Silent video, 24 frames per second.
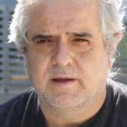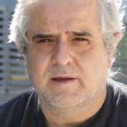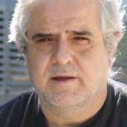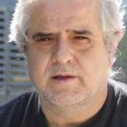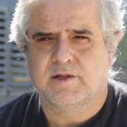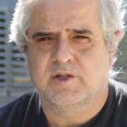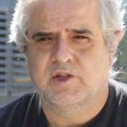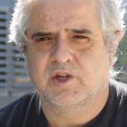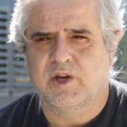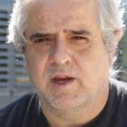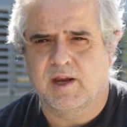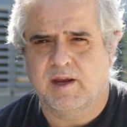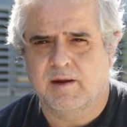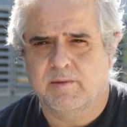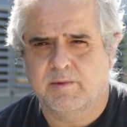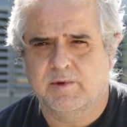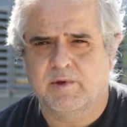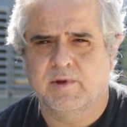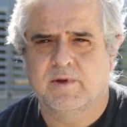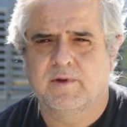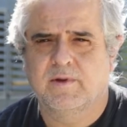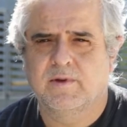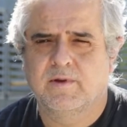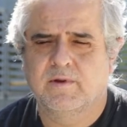
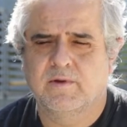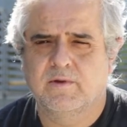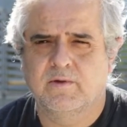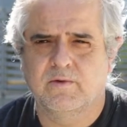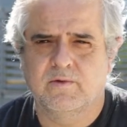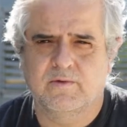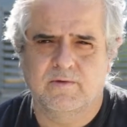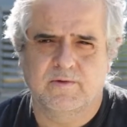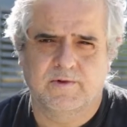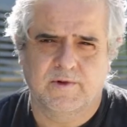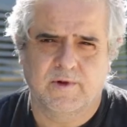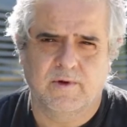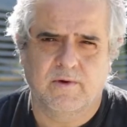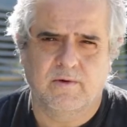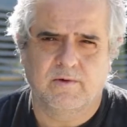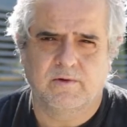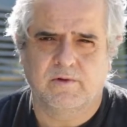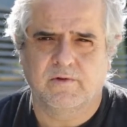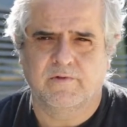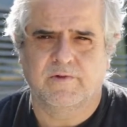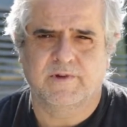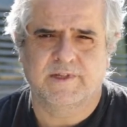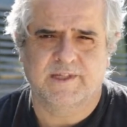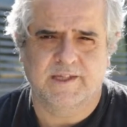shaped to do so,
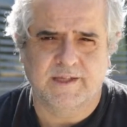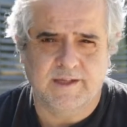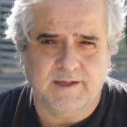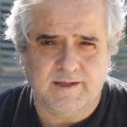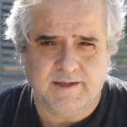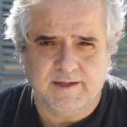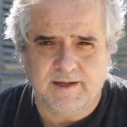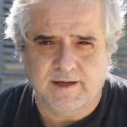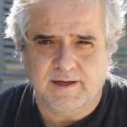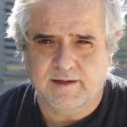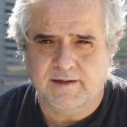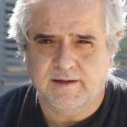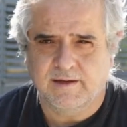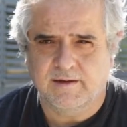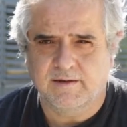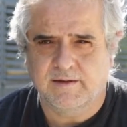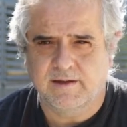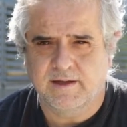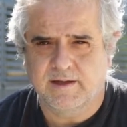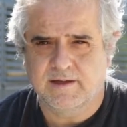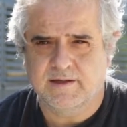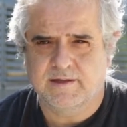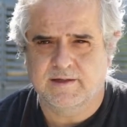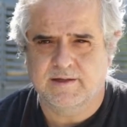to facilitate
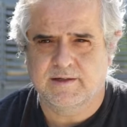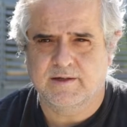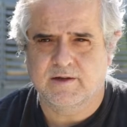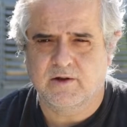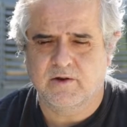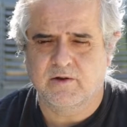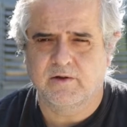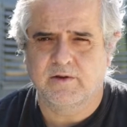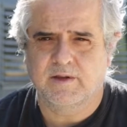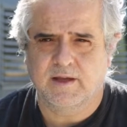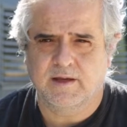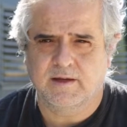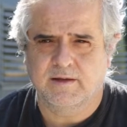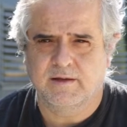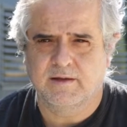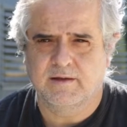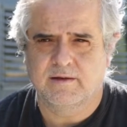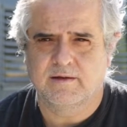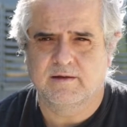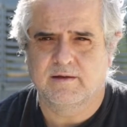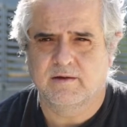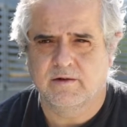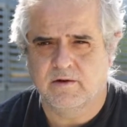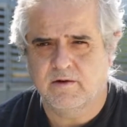this contact,
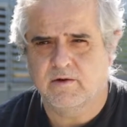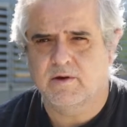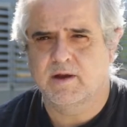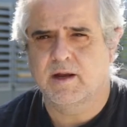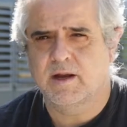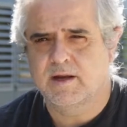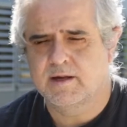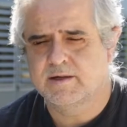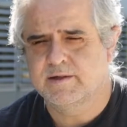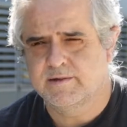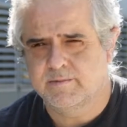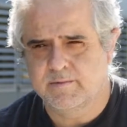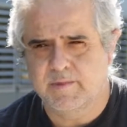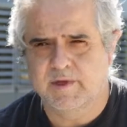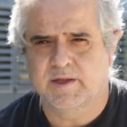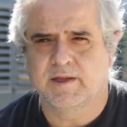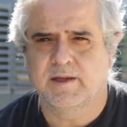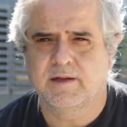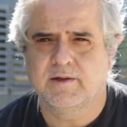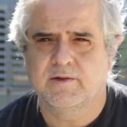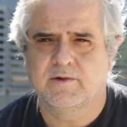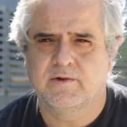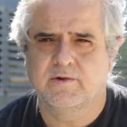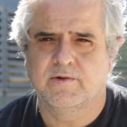locals
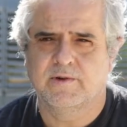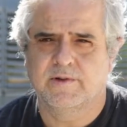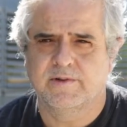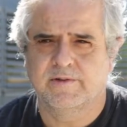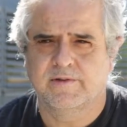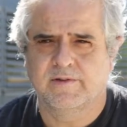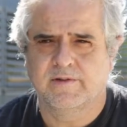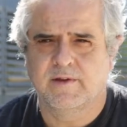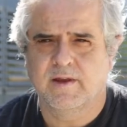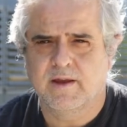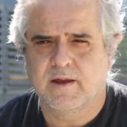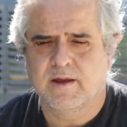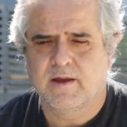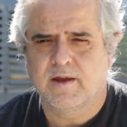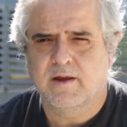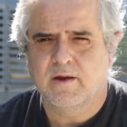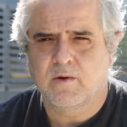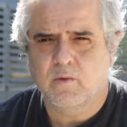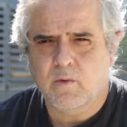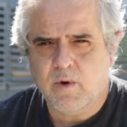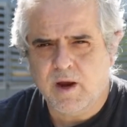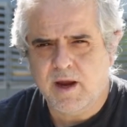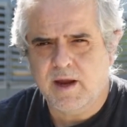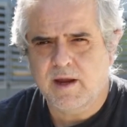meeting tourists.
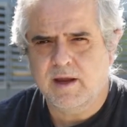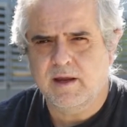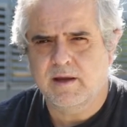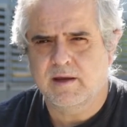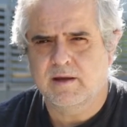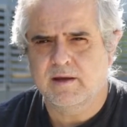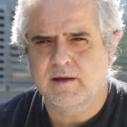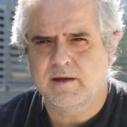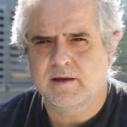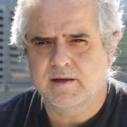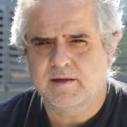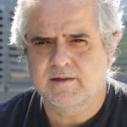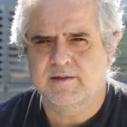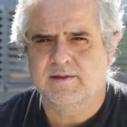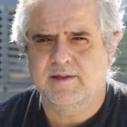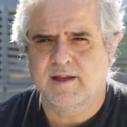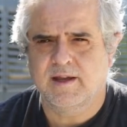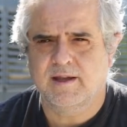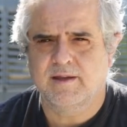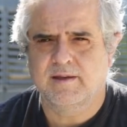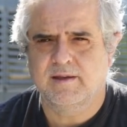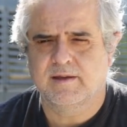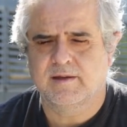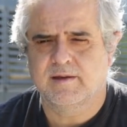Why is
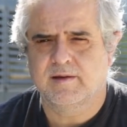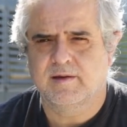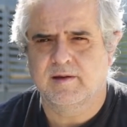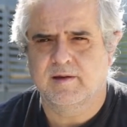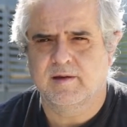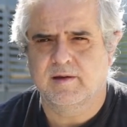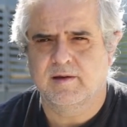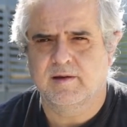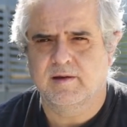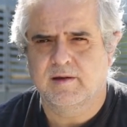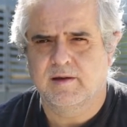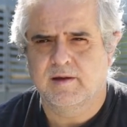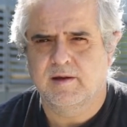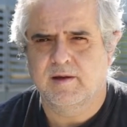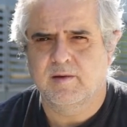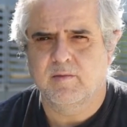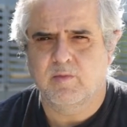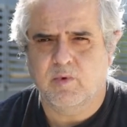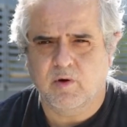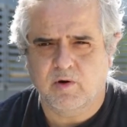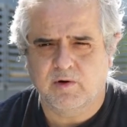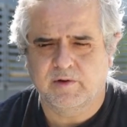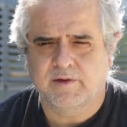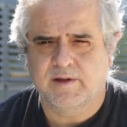that
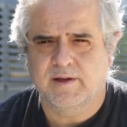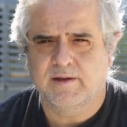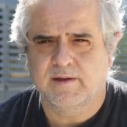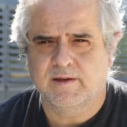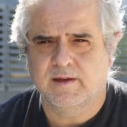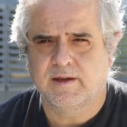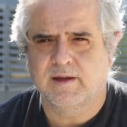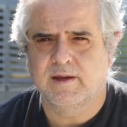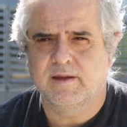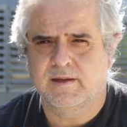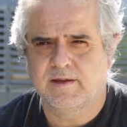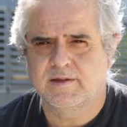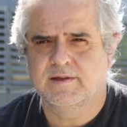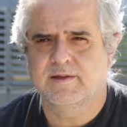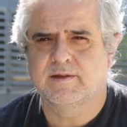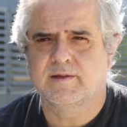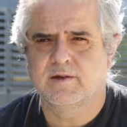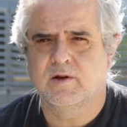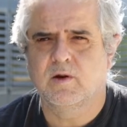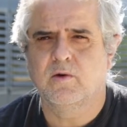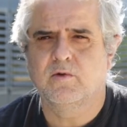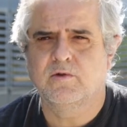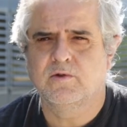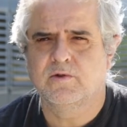important in this
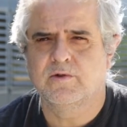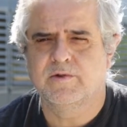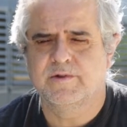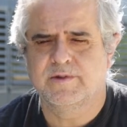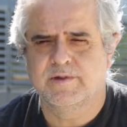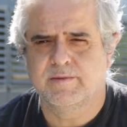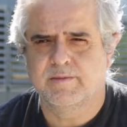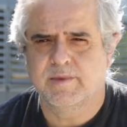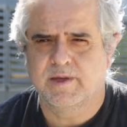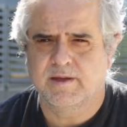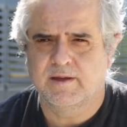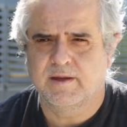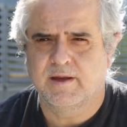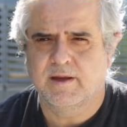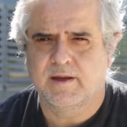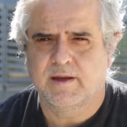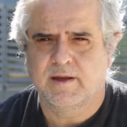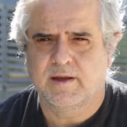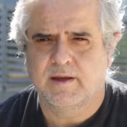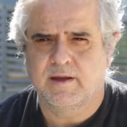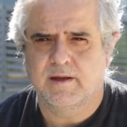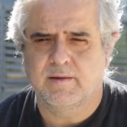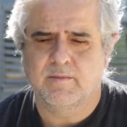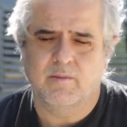slow tourism
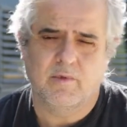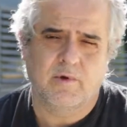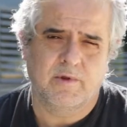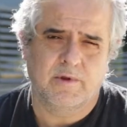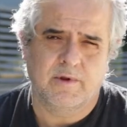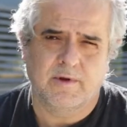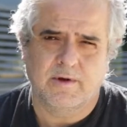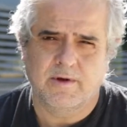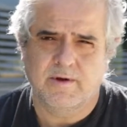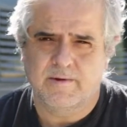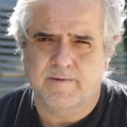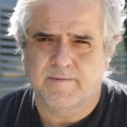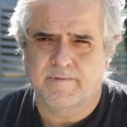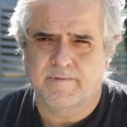module?